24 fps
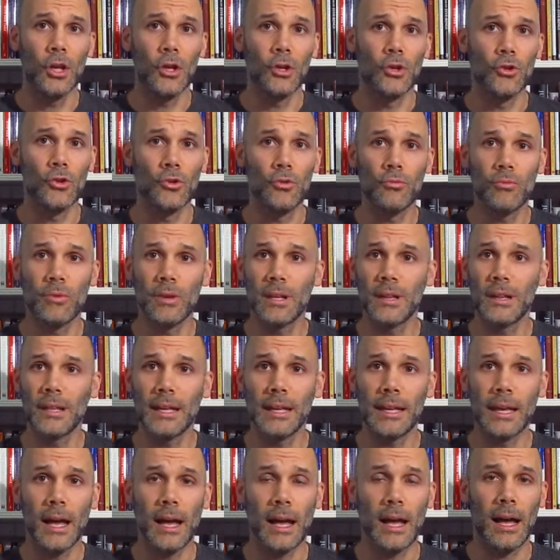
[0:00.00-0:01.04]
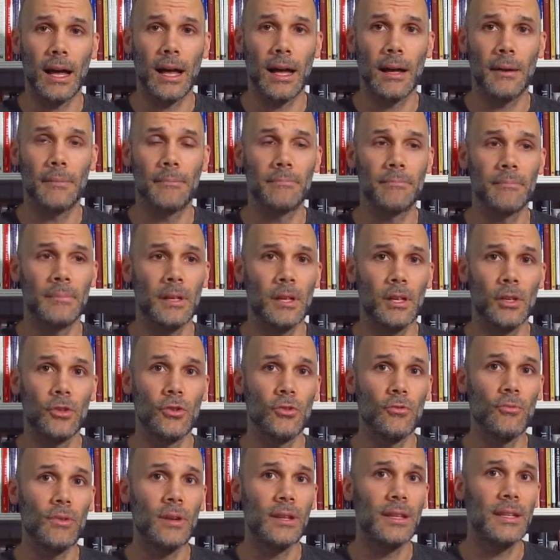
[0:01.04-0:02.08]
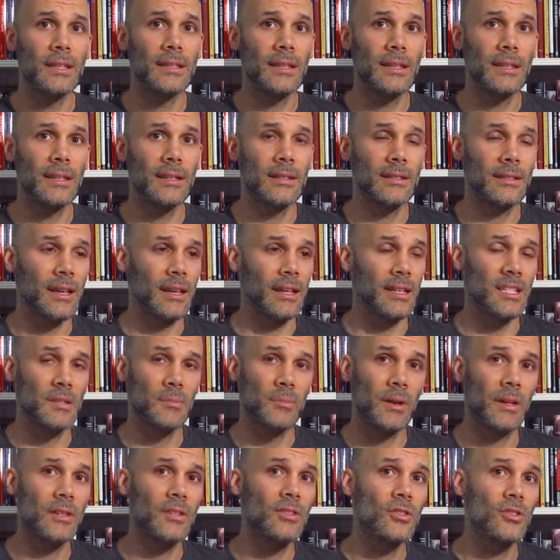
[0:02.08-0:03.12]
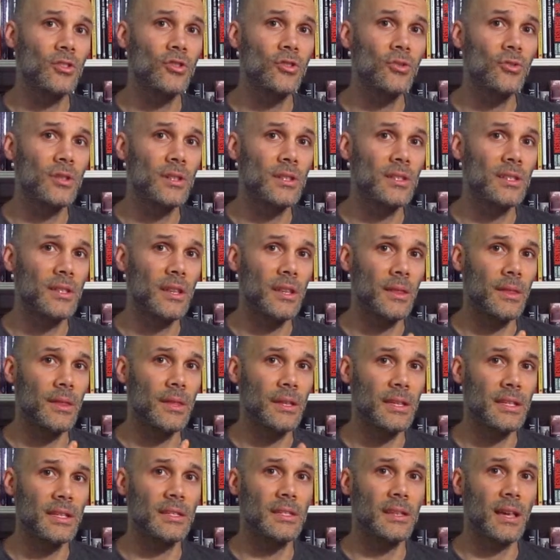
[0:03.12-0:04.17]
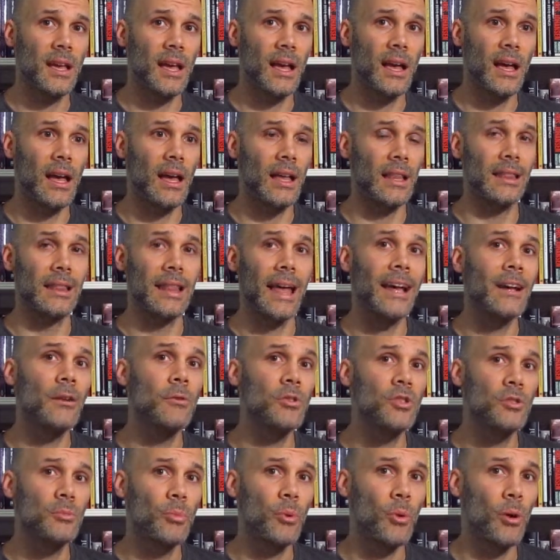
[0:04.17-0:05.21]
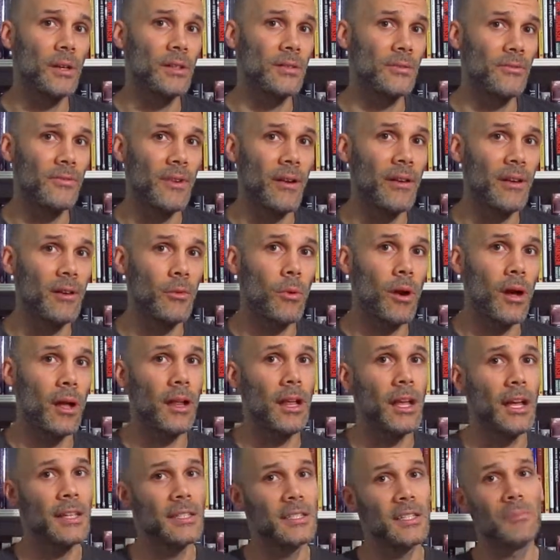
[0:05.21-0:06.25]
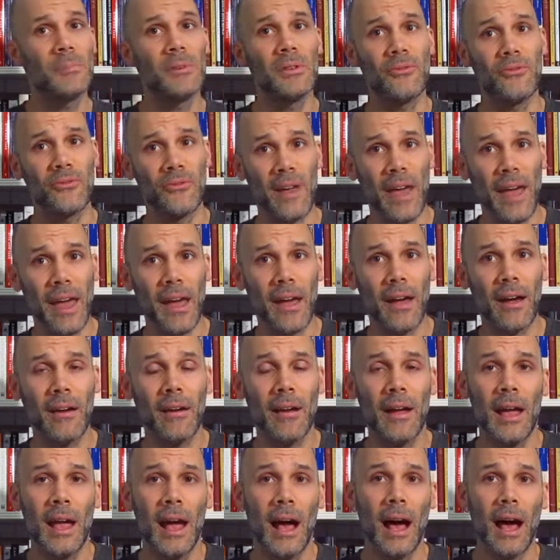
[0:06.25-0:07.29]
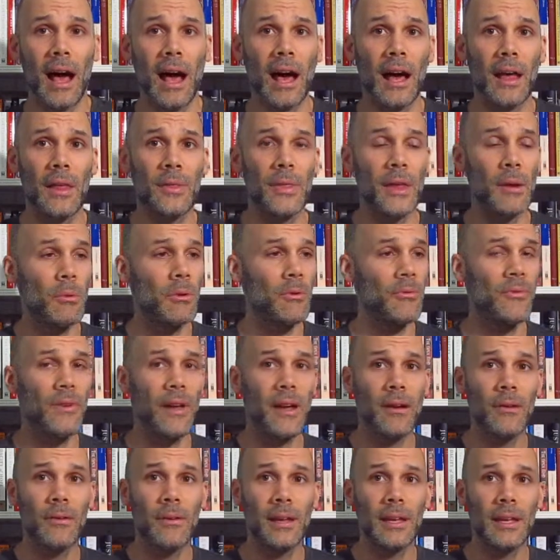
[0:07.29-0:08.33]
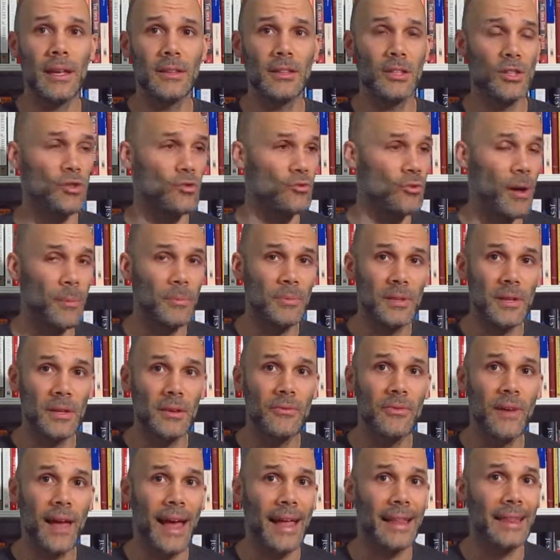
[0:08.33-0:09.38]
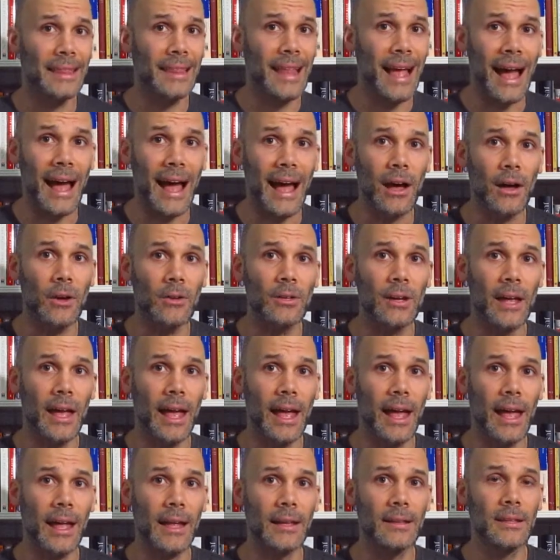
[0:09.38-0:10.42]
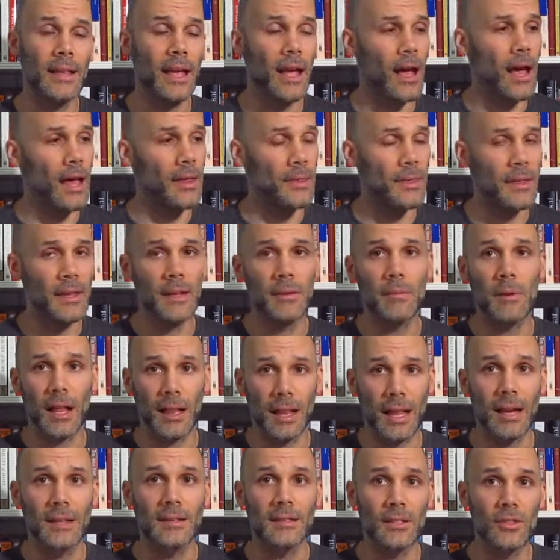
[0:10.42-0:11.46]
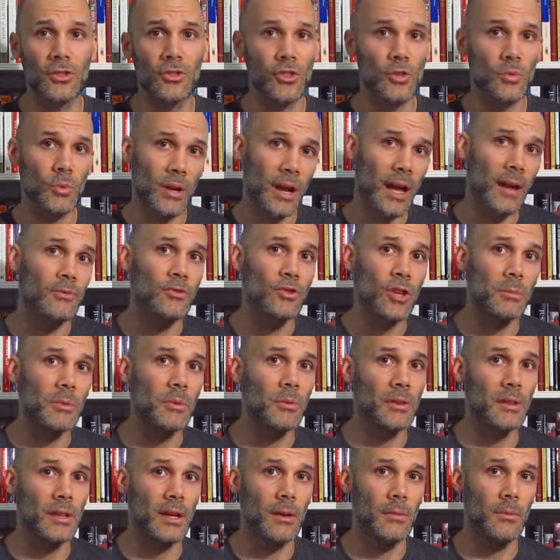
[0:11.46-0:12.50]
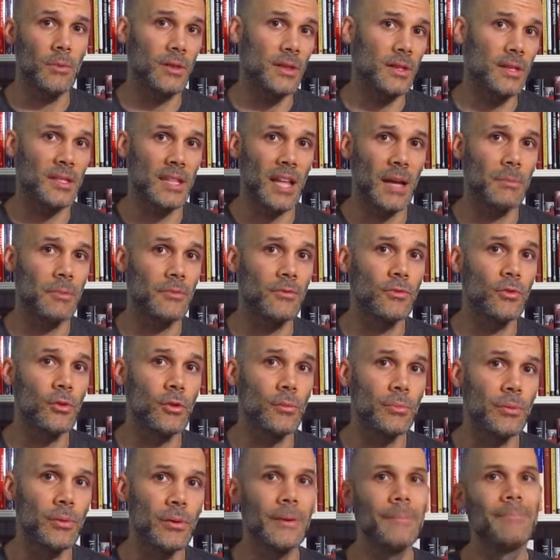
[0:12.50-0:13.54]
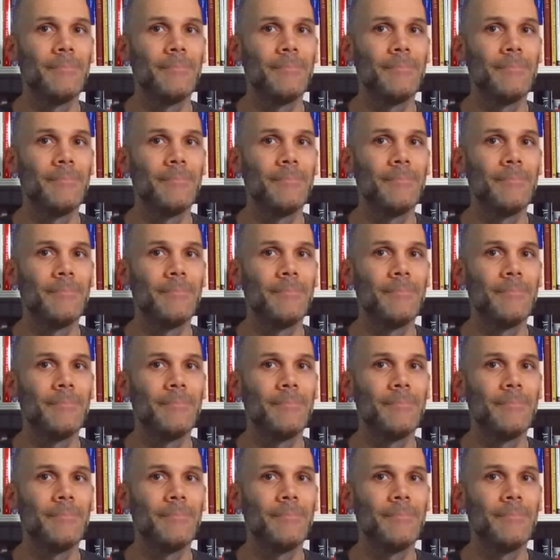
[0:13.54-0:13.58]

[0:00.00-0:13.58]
you really didn't explain to the students this language point very well. To be fair, they were very disruptive and loud, and I think a lot of teachers would have trouble with this type of group.